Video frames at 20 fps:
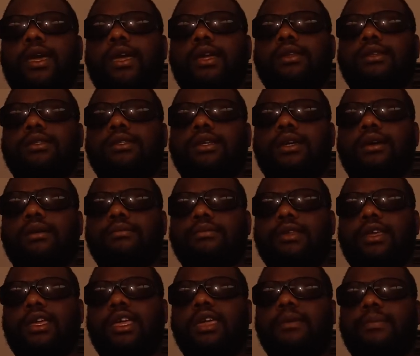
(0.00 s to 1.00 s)
and um,
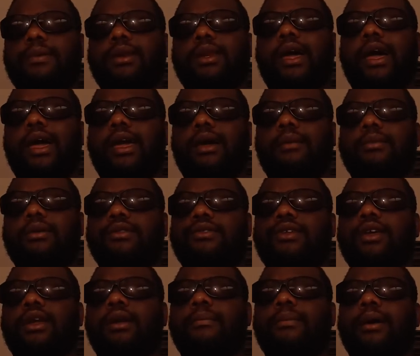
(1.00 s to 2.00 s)
they keep an eye. I mean,
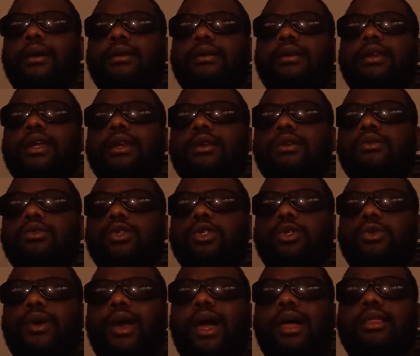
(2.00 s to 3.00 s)
think about net
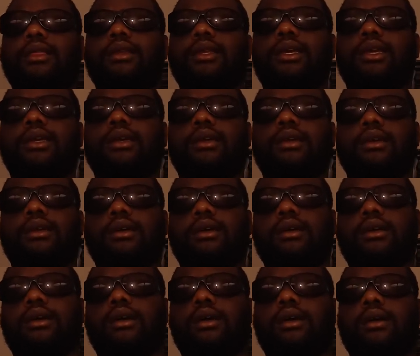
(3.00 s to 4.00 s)
neutrality.
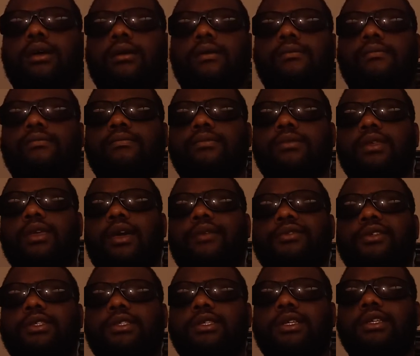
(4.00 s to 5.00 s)
Um, the
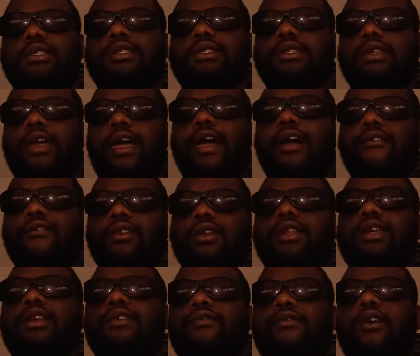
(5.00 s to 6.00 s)
FCC is
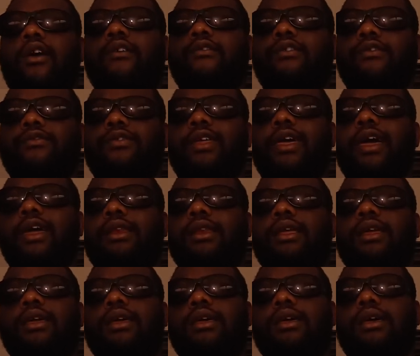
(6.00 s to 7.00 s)
heavily involved with that.
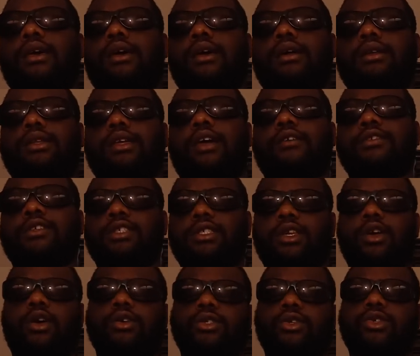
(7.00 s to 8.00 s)
Uh, the
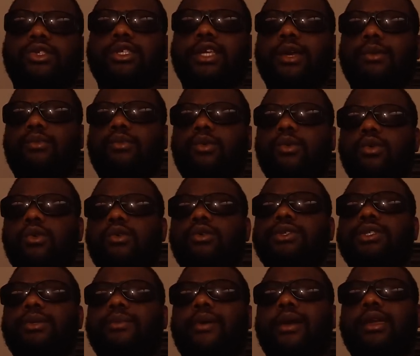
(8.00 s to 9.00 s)
FCC also set
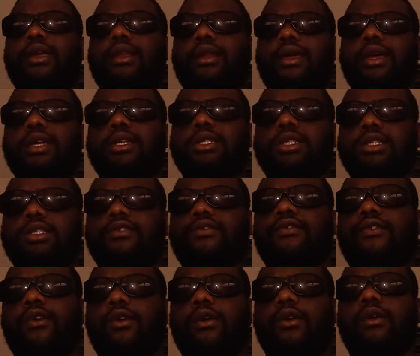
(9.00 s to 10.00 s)
rules and regulations
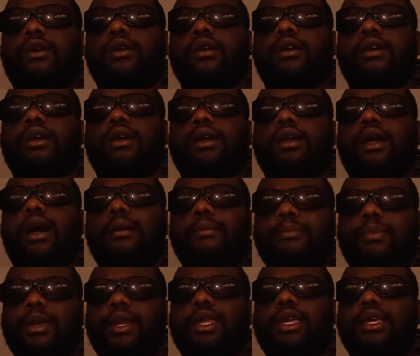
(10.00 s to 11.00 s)
for
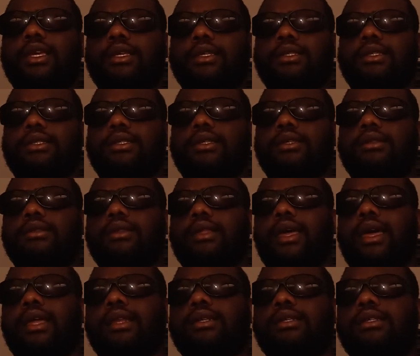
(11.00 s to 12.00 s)
companies
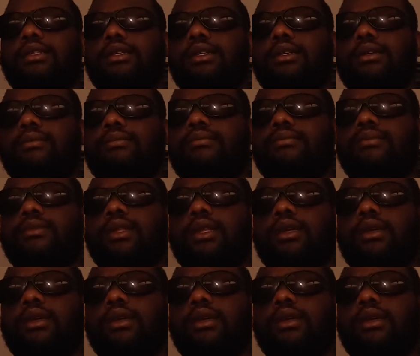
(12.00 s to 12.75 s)
that um,